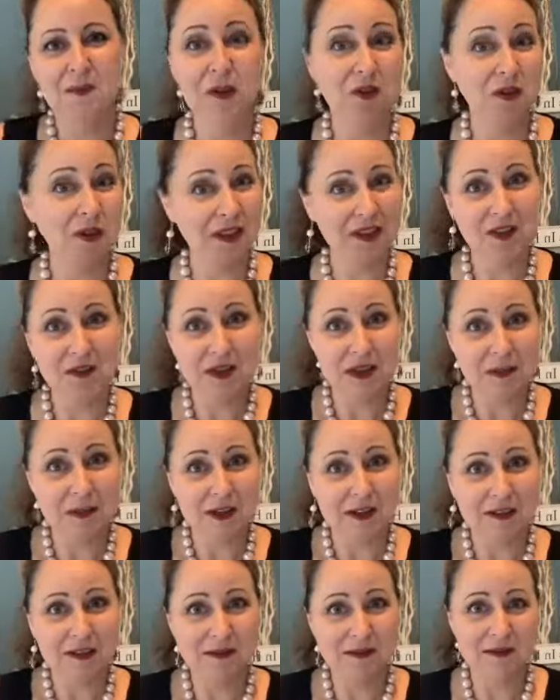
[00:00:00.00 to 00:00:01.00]
you'll get their
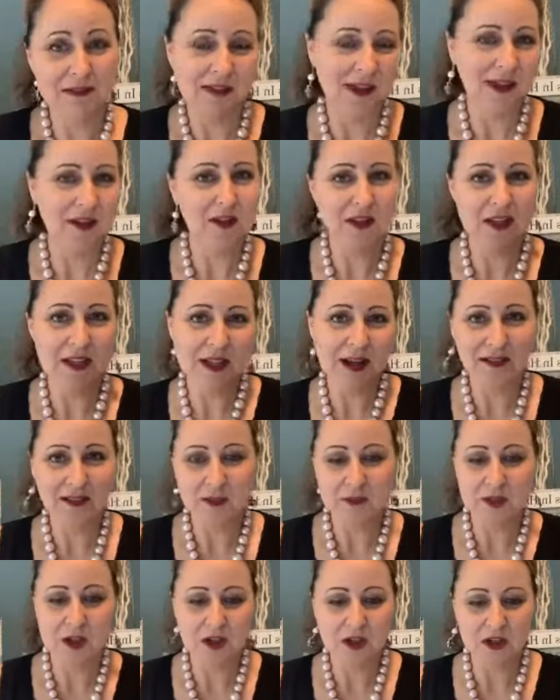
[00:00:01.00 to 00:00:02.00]
email and you can
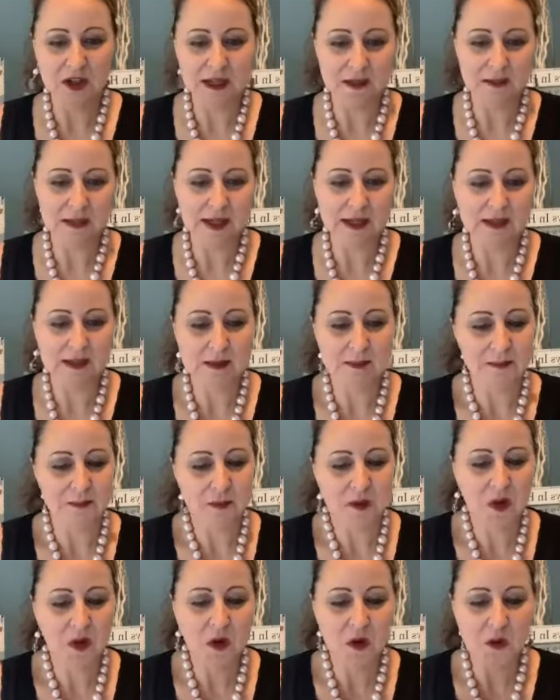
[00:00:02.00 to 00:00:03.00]
add them to your database.
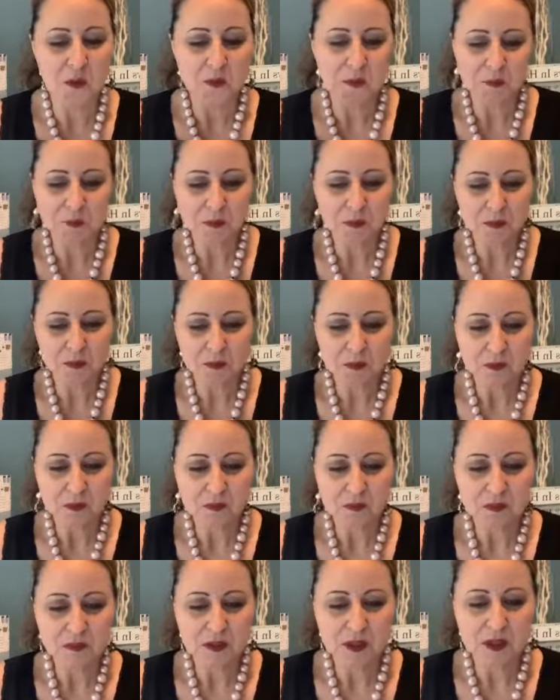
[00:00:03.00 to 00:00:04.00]
So
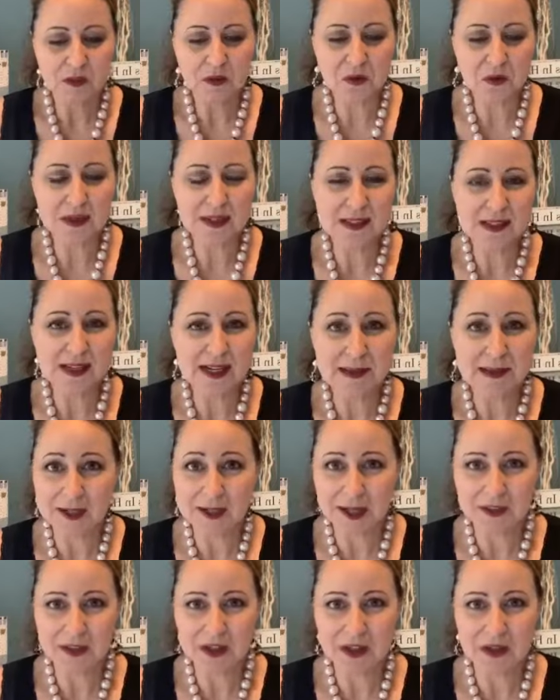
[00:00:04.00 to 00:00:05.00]
the reason I'm
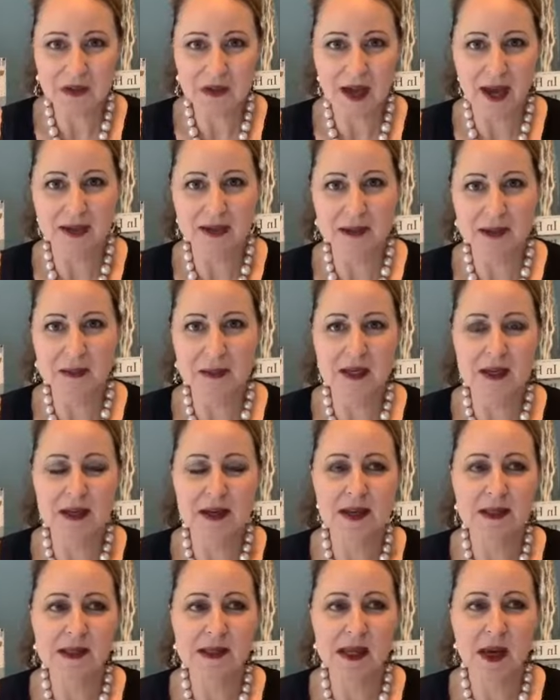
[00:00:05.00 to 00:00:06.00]
telling you that is
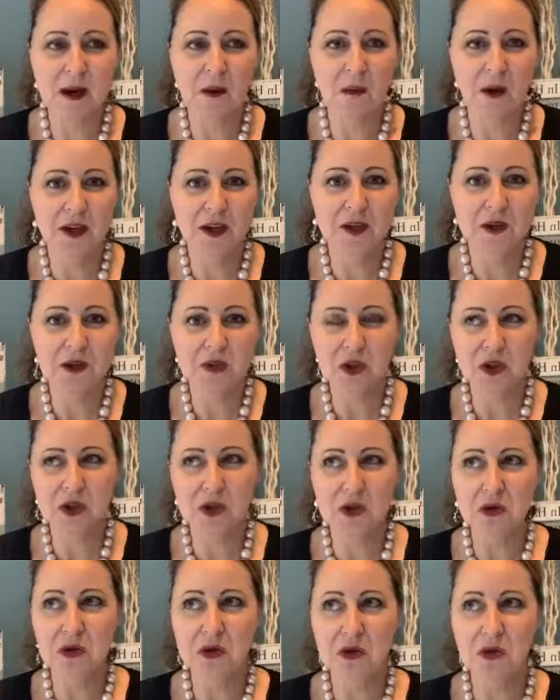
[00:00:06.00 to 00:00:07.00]
because I want you
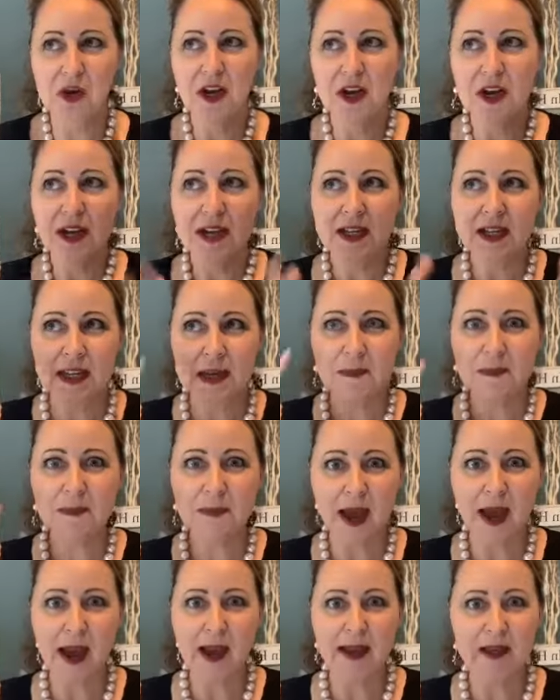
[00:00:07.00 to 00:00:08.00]
to
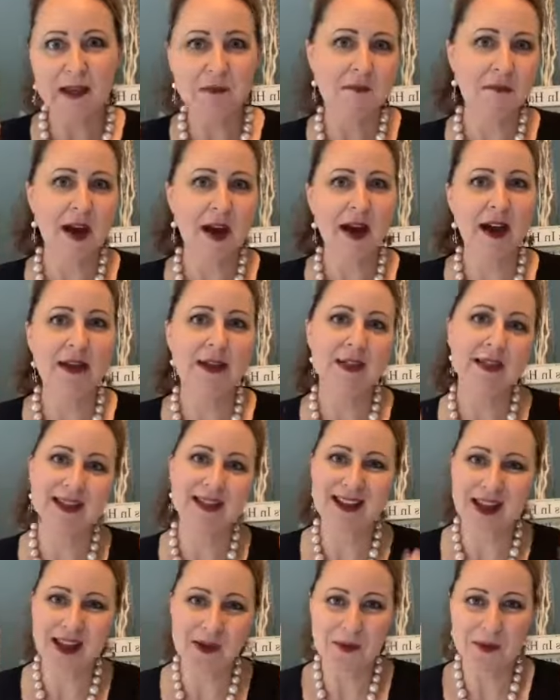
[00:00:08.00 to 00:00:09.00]
keep that in mind
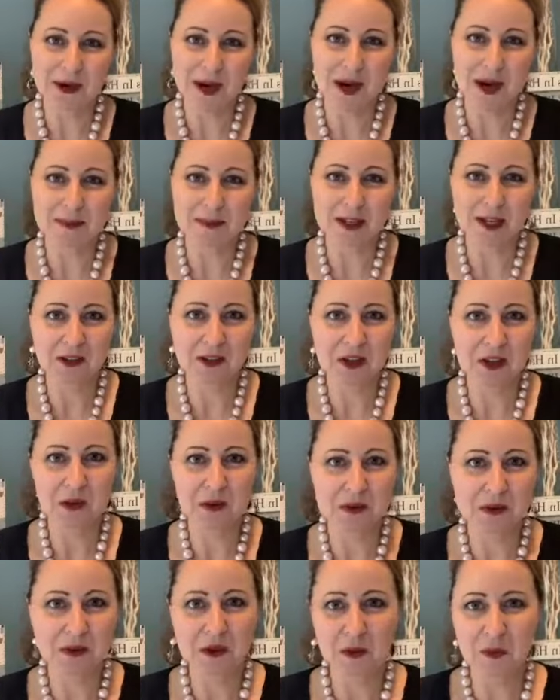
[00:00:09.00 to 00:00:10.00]
today when I'm telling
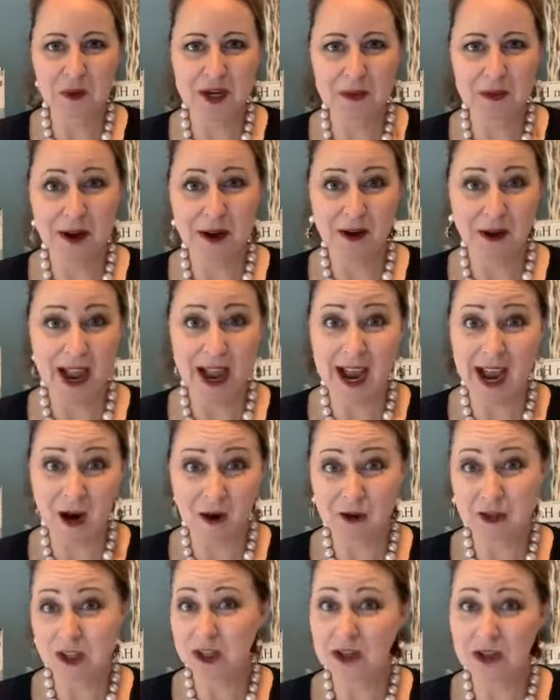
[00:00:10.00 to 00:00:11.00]
you a little bit about
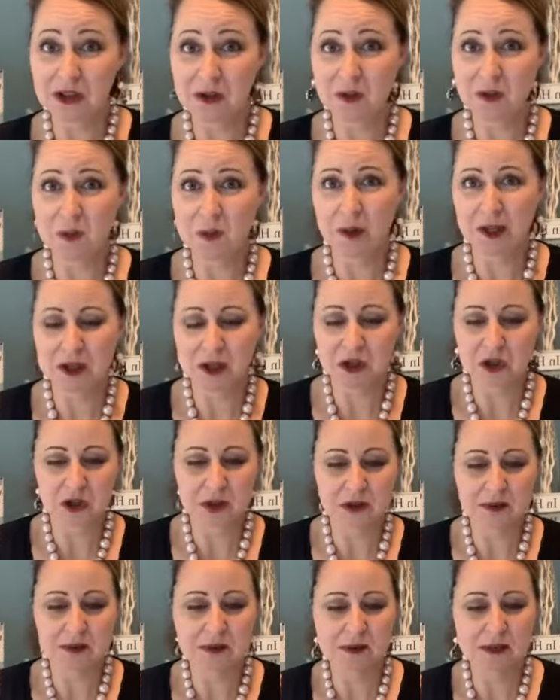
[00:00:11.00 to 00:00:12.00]
how to use
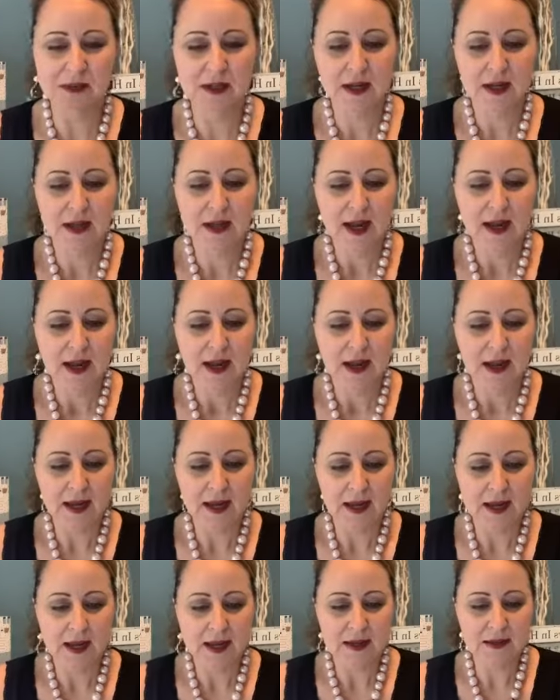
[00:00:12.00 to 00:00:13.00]
Pinterest.
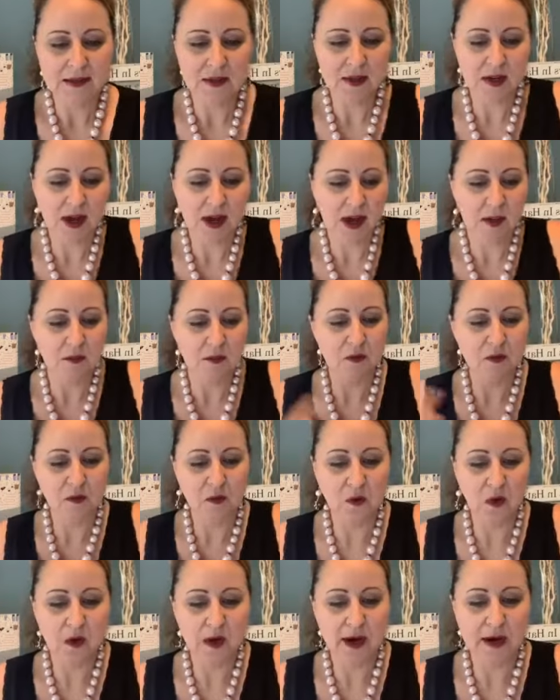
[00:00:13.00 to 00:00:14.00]
And
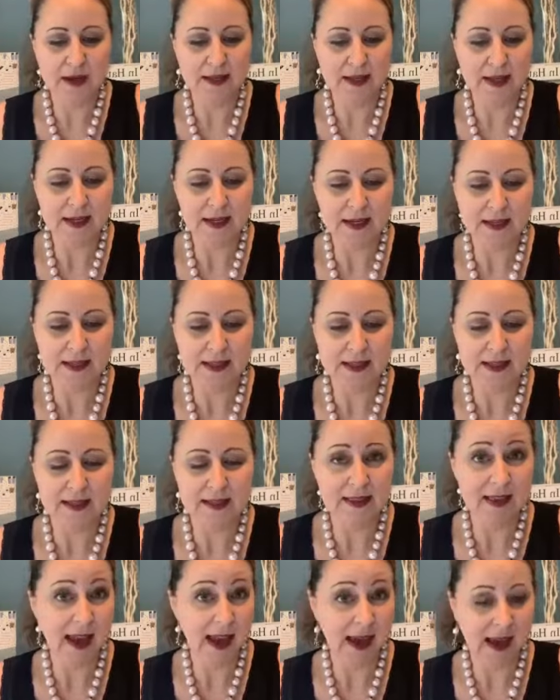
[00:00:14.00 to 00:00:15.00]
before I get
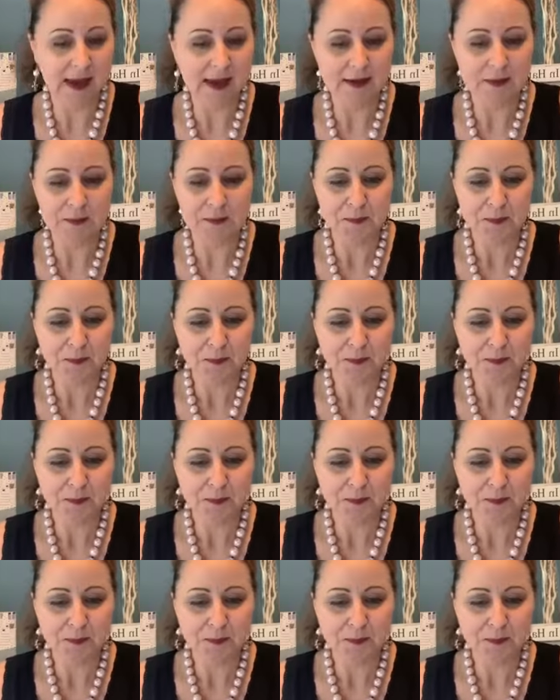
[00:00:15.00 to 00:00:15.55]
into that,